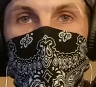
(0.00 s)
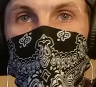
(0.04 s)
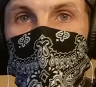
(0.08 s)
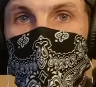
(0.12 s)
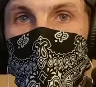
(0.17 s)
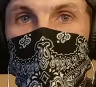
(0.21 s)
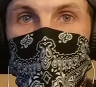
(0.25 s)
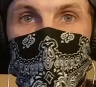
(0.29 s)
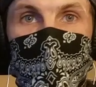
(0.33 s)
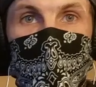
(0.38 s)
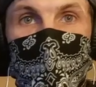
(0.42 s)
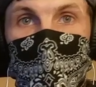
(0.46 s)
from
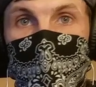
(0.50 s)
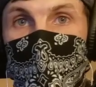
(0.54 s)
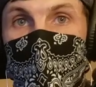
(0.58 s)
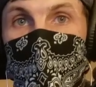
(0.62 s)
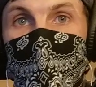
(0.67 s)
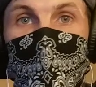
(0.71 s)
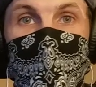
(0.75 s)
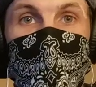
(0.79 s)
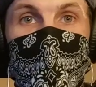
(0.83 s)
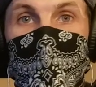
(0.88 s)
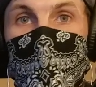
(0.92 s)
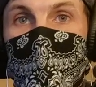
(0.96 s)
what I could
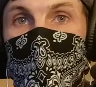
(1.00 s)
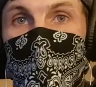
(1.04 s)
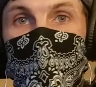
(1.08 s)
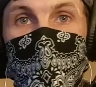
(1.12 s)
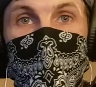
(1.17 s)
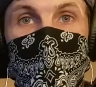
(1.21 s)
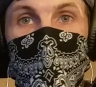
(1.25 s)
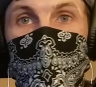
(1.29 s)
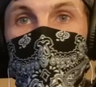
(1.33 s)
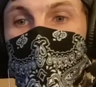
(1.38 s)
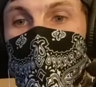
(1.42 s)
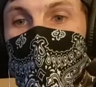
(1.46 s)
hear in that
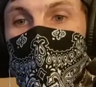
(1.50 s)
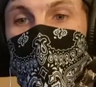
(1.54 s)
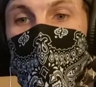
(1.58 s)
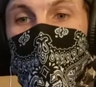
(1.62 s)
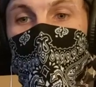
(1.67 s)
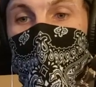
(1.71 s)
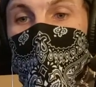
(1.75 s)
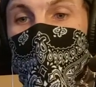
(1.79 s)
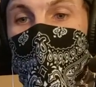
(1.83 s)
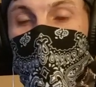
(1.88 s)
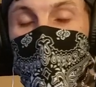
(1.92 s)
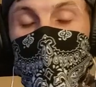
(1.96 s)
music
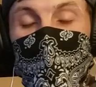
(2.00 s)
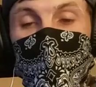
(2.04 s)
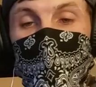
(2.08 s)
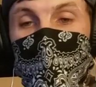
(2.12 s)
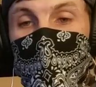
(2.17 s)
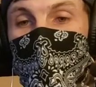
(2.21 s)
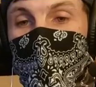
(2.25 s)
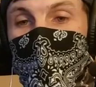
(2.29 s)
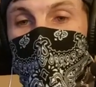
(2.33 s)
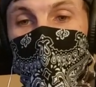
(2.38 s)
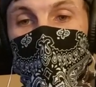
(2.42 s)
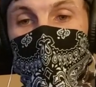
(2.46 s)
video,
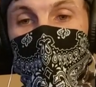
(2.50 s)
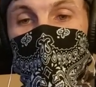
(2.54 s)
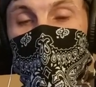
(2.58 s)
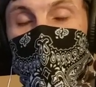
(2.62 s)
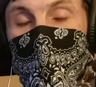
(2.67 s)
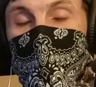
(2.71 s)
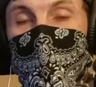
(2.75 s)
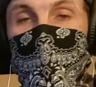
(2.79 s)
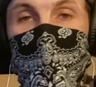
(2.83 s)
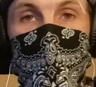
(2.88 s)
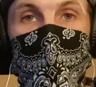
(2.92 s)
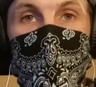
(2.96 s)
the
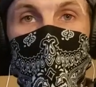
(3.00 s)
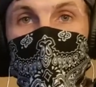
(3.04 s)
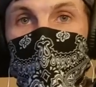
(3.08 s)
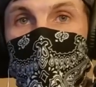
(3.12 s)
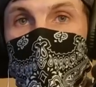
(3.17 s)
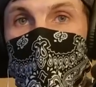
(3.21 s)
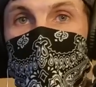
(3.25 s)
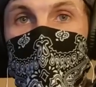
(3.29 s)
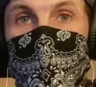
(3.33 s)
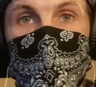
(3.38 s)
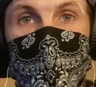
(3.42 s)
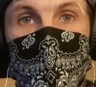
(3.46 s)
lead singer
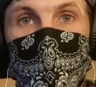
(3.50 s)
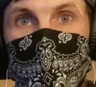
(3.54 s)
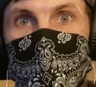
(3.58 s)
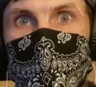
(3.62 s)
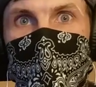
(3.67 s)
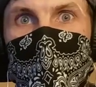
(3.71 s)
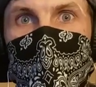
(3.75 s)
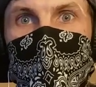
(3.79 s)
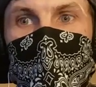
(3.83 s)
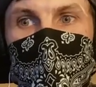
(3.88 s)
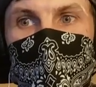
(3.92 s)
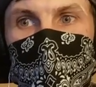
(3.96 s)
for sure
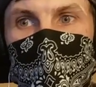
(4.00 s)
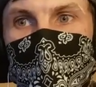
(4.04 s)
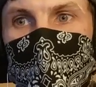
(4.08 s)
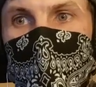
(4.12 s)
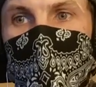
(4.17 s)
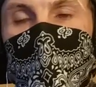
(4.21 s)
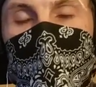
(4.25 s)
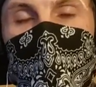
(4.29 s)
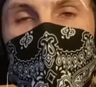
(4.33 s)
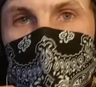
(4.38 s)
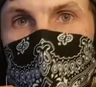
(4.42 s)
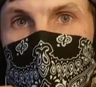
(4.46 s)
is very,
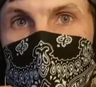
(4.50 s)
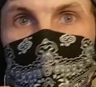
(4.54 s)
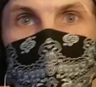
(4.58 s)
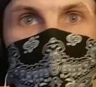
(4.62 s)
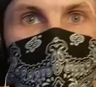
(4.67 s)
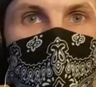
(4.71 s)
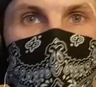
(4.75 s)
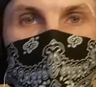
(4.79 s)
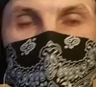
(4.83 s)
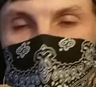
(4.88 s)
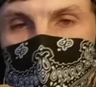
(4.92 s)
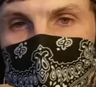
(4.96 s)
very,
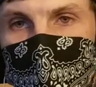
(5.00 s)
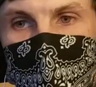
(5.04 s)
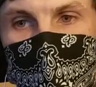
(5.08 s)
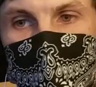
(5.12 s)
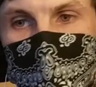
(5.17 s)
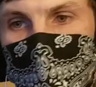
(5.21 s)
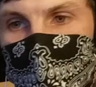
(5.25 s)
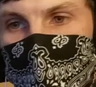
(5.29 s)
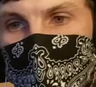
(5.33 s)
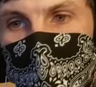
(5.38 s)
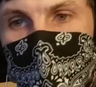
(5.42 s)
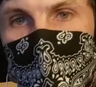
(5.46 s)
very
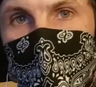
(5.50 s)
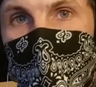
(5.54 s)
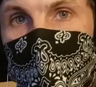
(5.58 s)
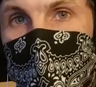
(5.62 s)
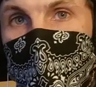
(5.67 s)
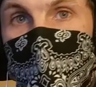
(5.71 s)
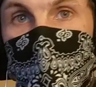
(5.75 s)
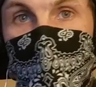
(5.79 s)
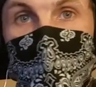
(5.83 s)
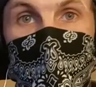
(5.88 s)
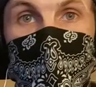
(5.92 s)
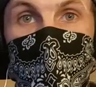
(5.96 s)
talented.
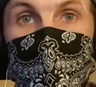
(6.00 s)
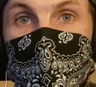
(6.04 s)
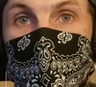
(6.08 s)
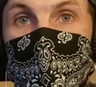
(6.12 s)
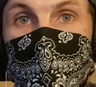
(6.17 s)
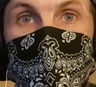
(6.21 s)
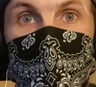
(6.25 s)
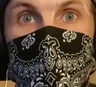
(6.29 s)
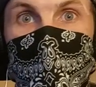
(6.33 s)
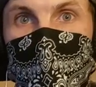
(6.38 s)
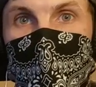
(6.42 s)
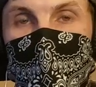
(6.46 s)
The
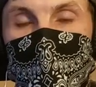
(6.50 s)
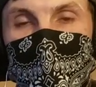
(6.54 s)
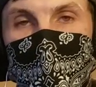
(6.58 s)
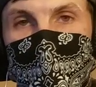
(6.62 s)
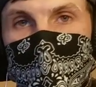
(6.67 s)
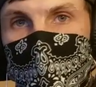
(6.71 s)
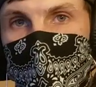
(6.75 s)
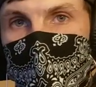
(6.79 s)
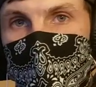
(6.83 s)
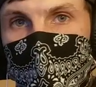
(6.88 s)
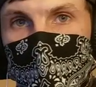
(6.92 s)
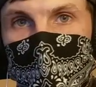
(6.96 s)
drummer is
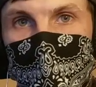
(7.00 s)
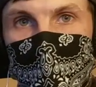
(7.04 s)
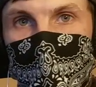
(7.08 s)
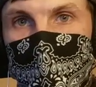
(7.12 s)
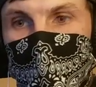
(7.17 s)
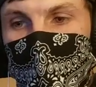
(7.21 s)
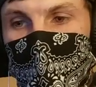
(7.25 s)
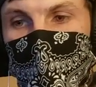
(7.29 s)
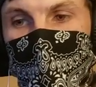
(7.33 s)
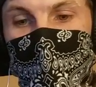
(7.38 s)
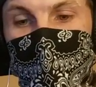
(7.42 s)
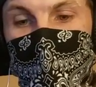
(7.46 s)
very
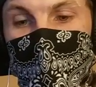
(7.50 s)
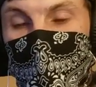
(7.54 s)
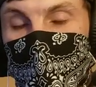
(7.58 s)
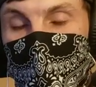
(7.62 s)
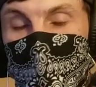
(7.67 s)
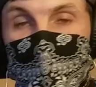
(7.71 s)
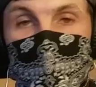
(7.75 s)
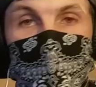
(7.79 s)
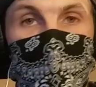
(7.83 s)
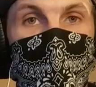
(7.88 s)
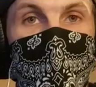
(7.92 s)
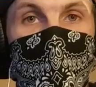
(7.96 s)
talented. The
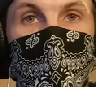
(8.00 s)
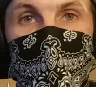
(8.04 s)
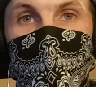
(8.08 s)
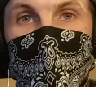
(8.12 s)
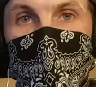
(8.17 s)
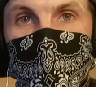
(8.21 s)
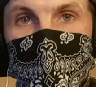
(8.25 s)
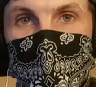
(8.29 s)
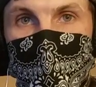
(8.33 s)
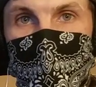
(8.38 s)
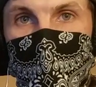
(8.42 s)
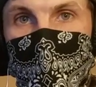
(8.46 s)
guitarist is
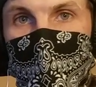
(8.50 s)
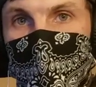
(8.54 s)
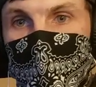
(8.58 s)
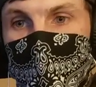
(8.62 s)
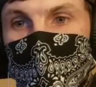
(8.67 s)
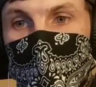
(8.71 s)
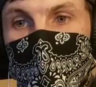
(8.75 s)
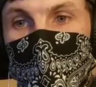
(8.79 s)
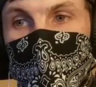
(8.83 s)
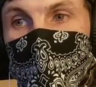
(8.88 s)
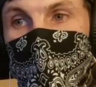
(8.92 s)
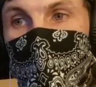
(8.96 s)
very
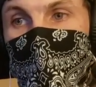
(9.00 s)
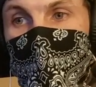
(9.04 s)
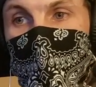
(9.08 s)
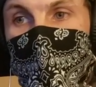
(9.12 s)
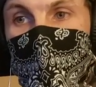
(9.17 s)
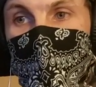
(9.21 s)
talented.